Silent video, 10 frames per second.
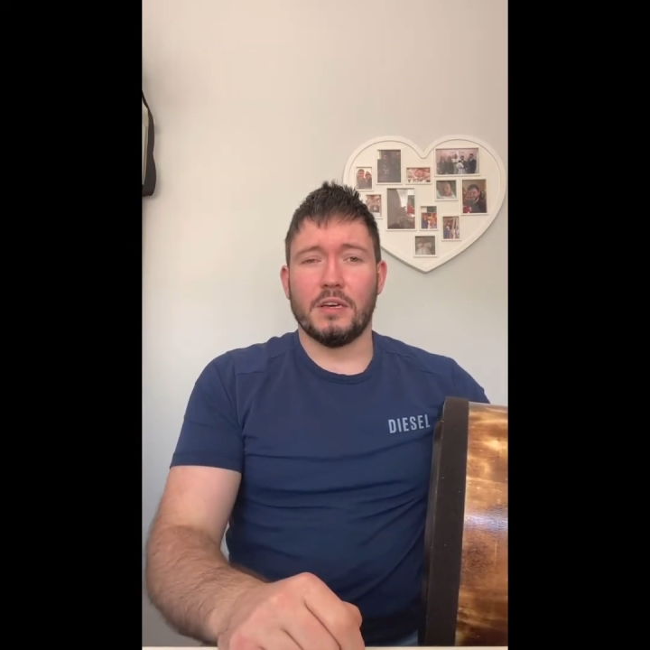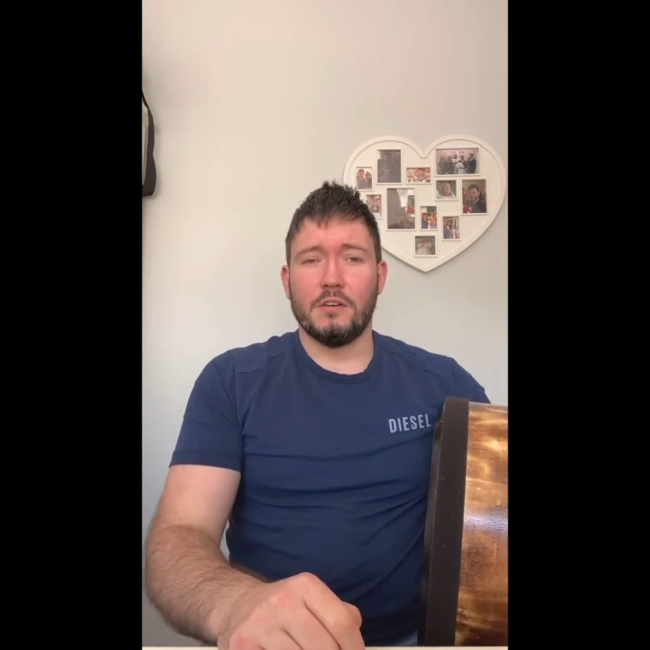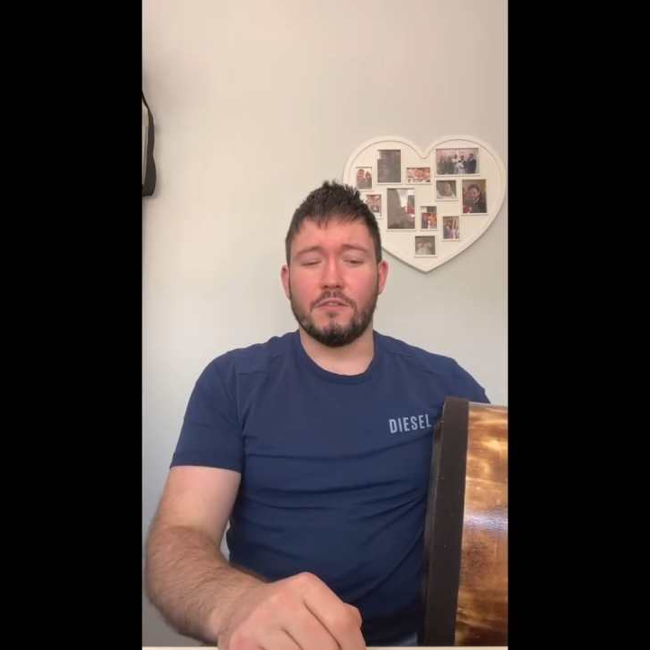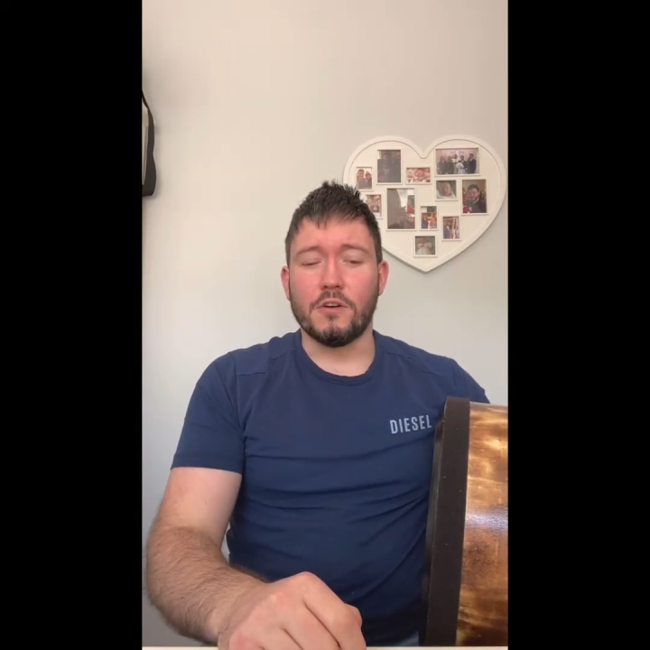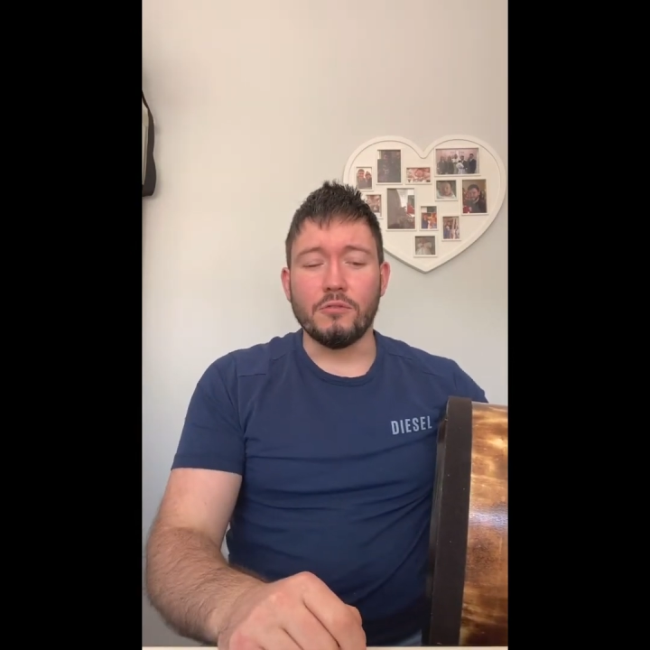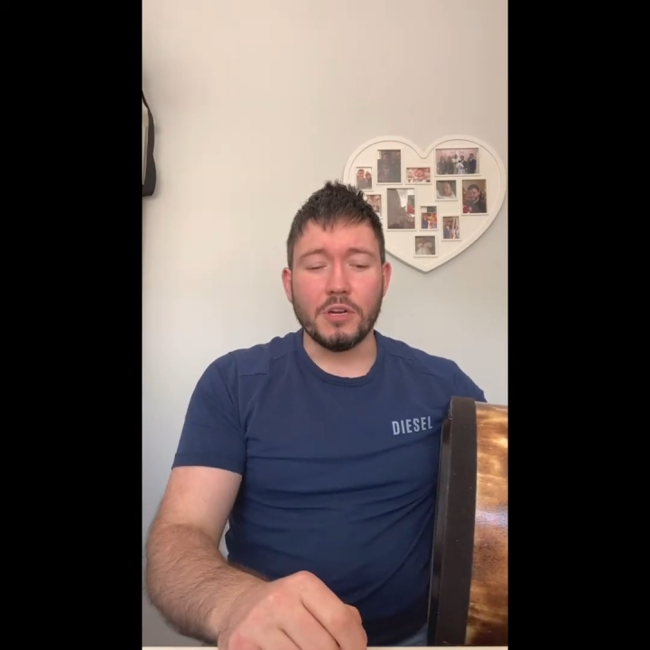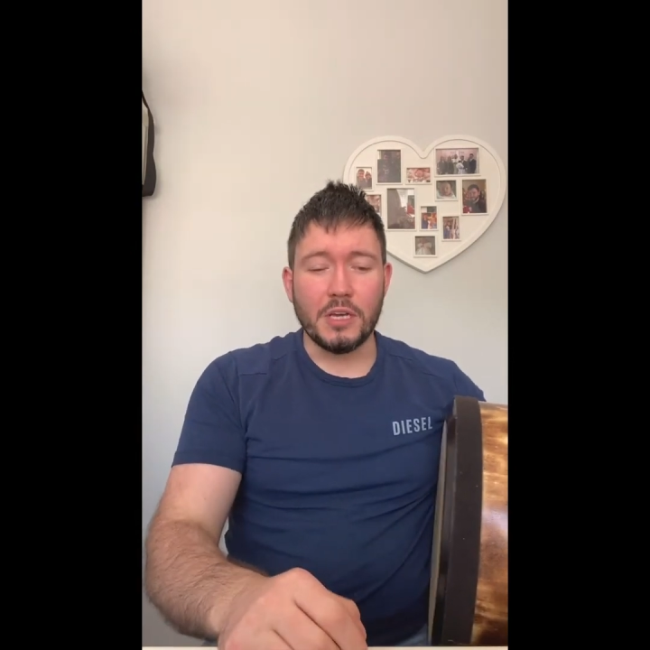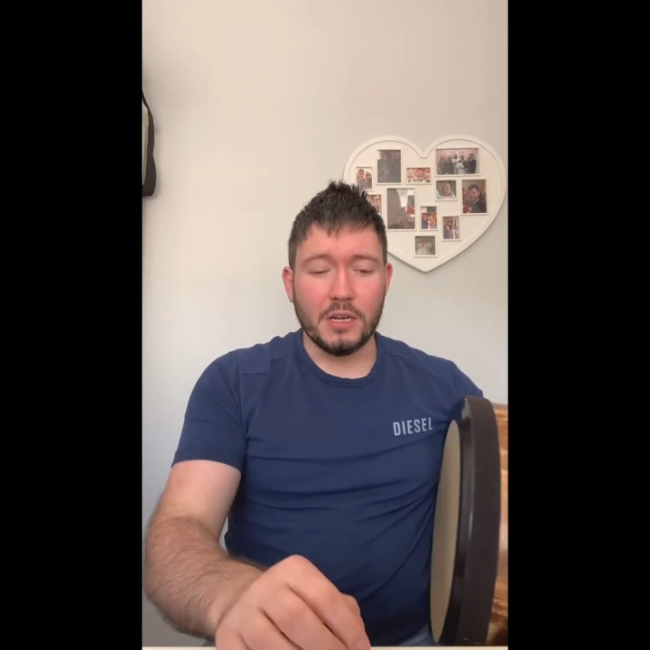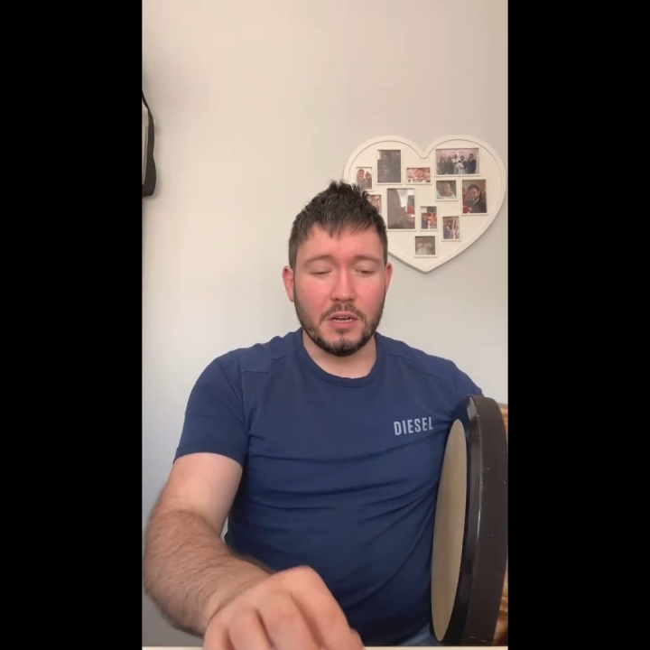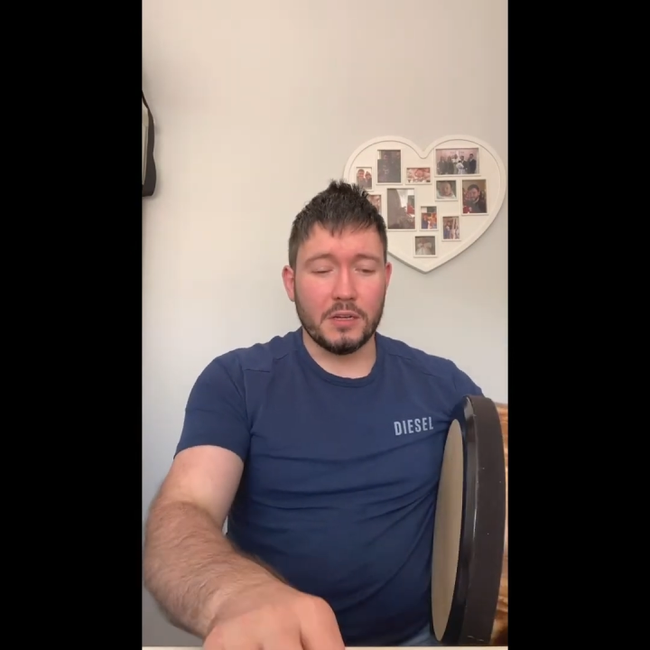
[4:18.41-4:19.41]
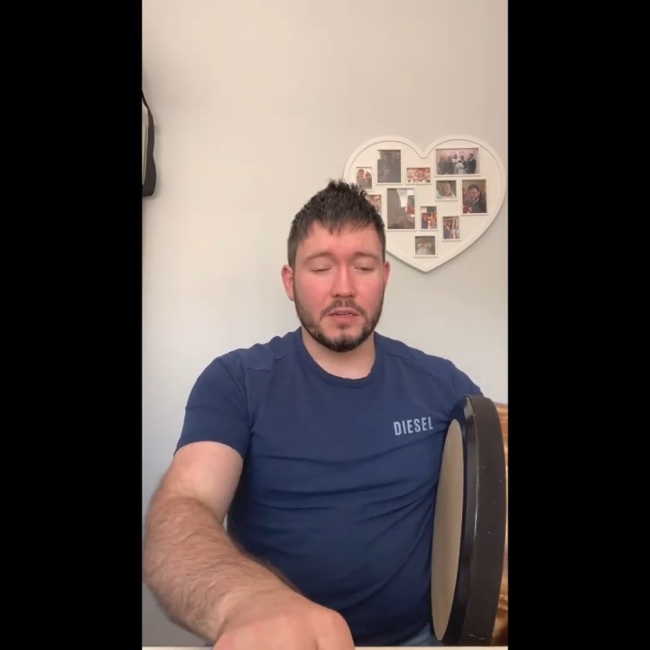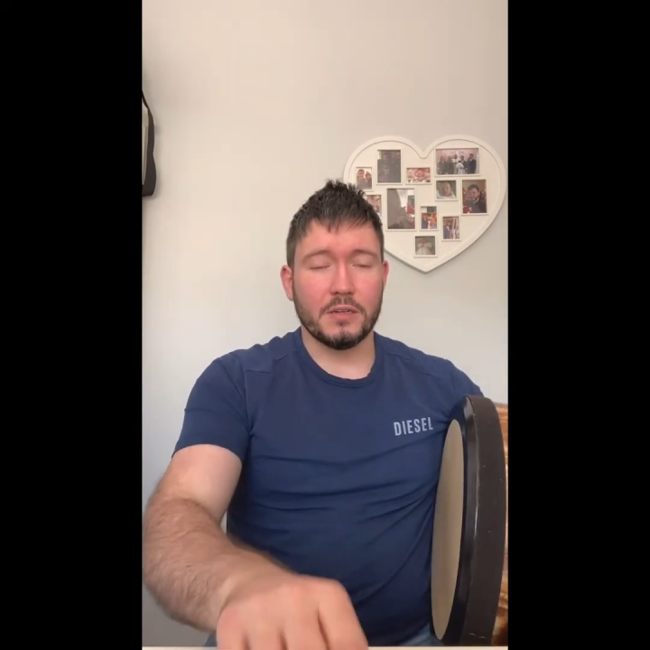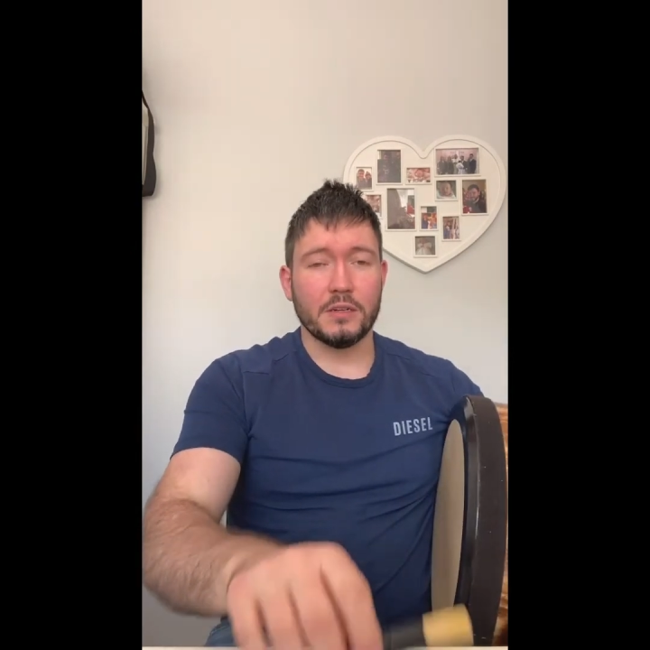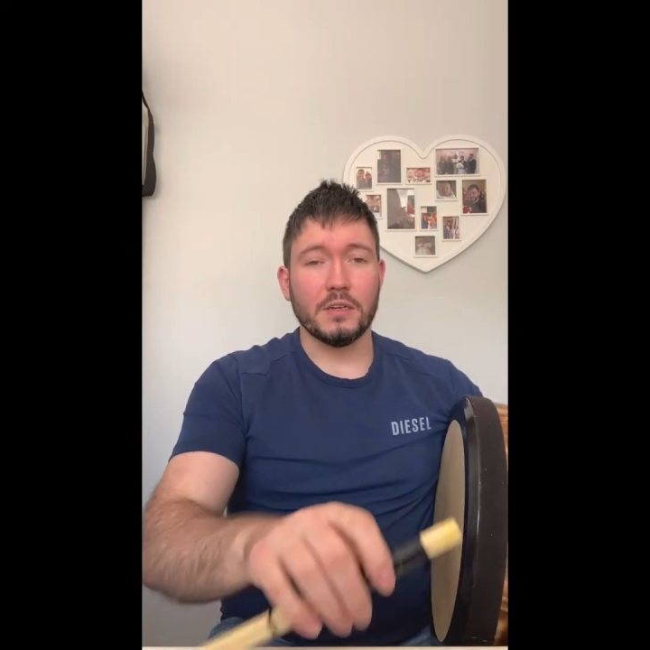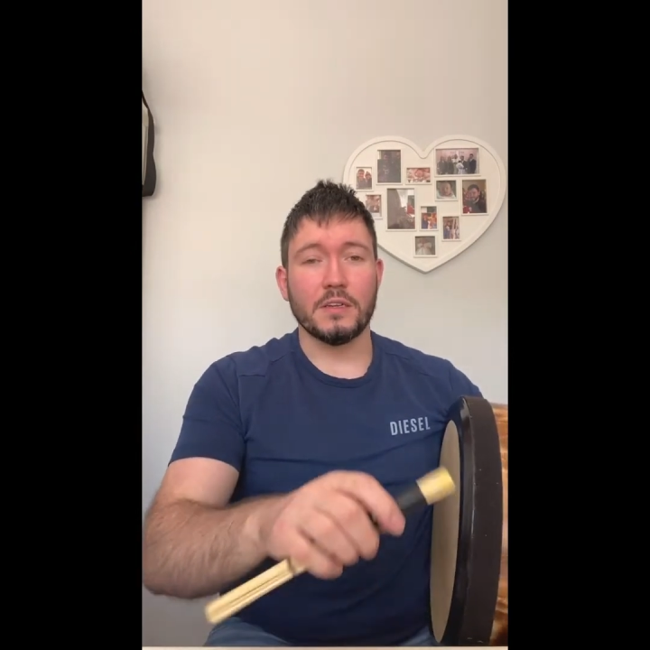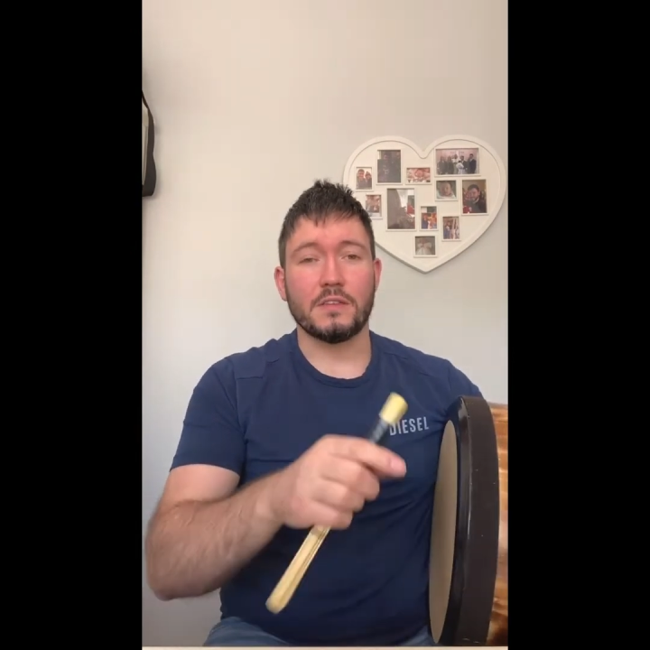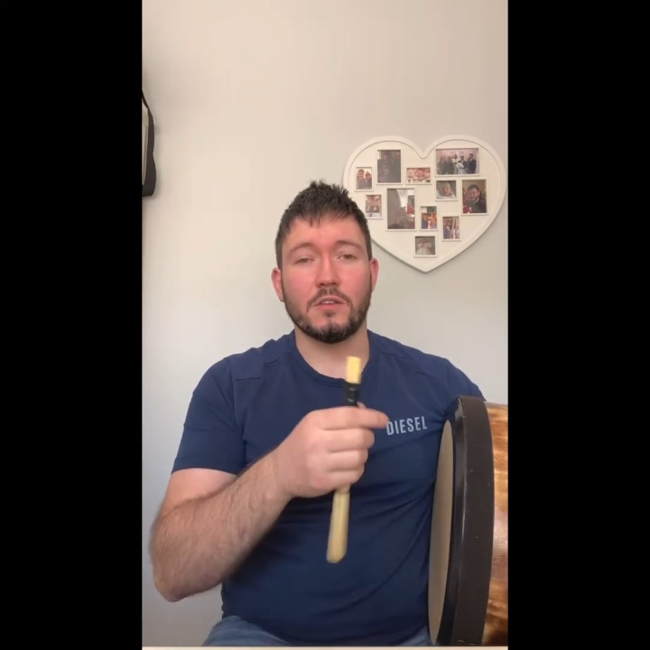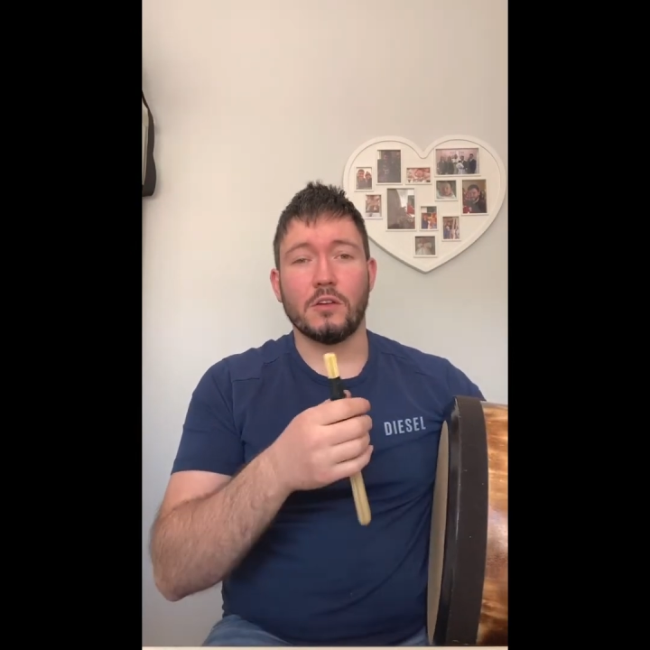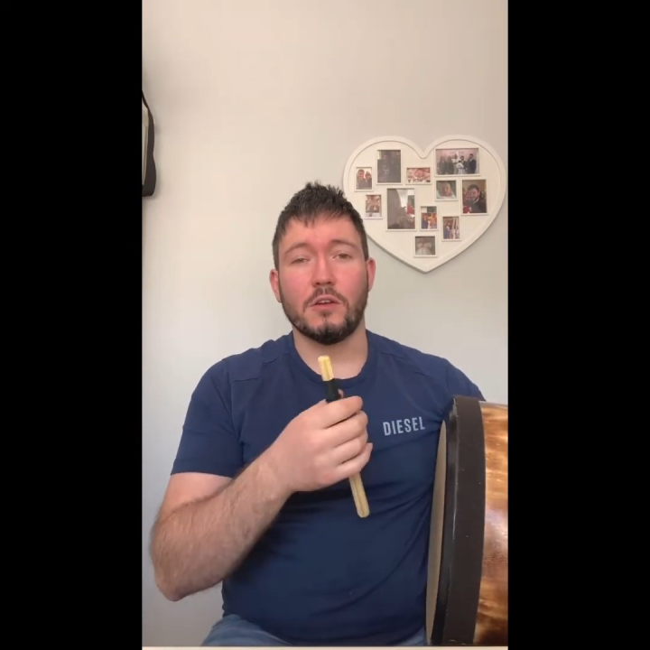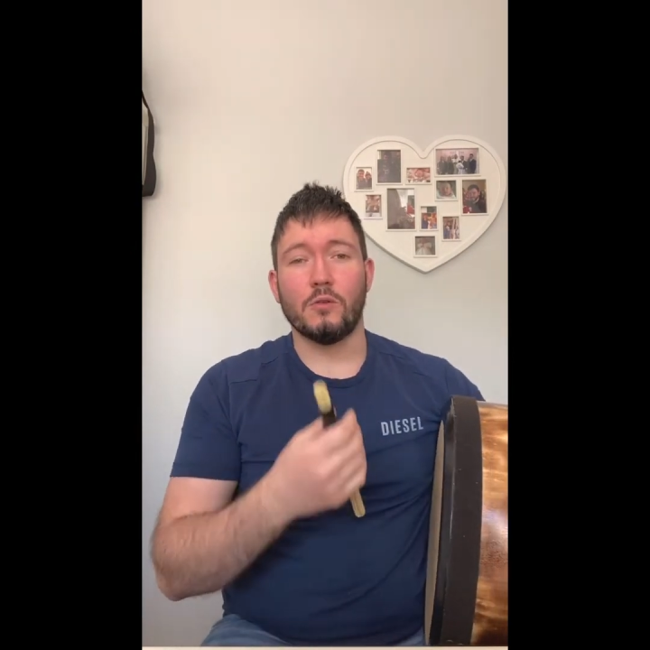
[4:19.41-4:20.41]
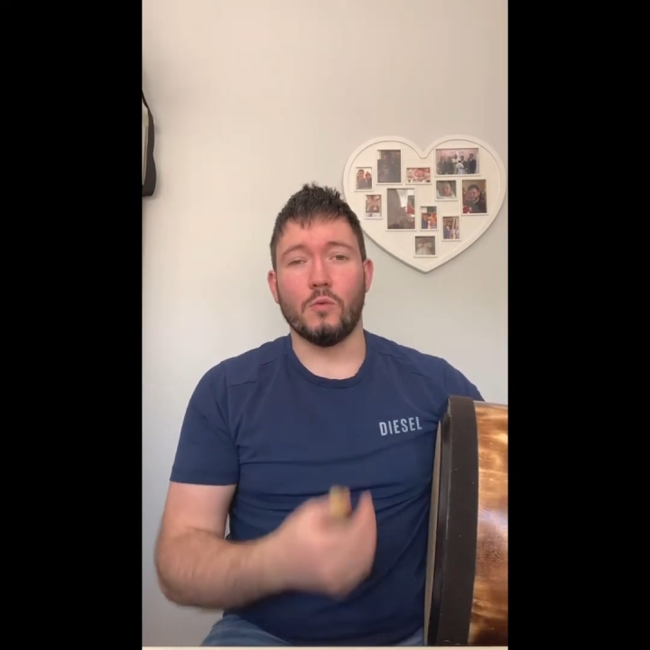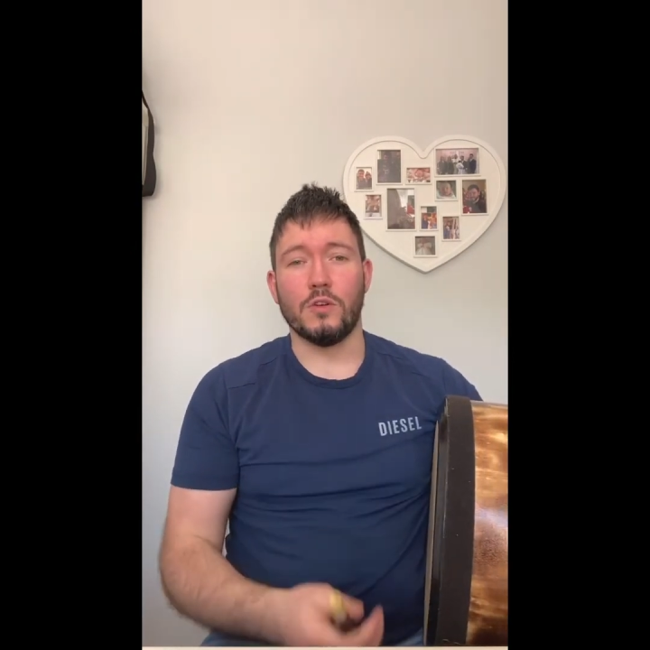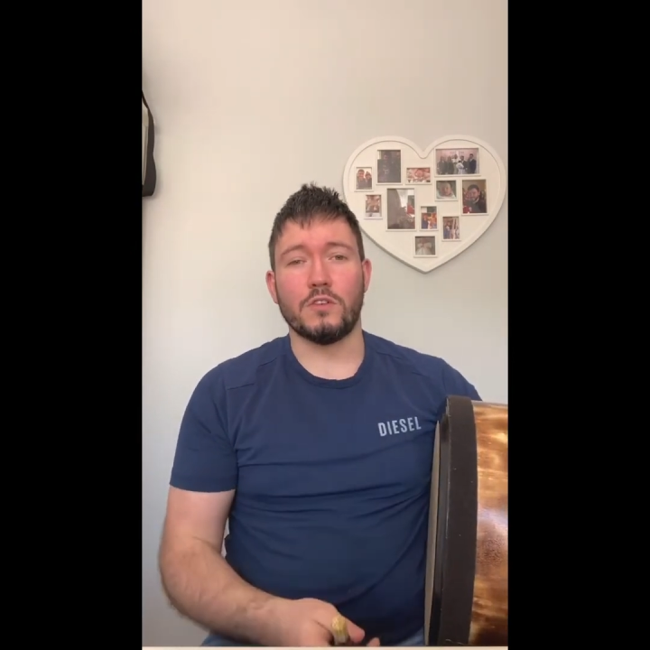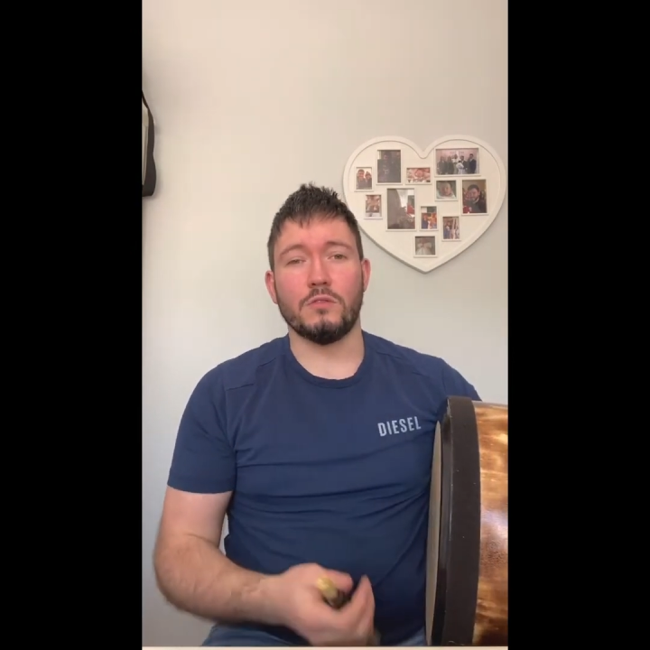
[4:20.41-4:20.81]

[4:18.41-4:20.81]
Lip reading: For a reel, it's 1,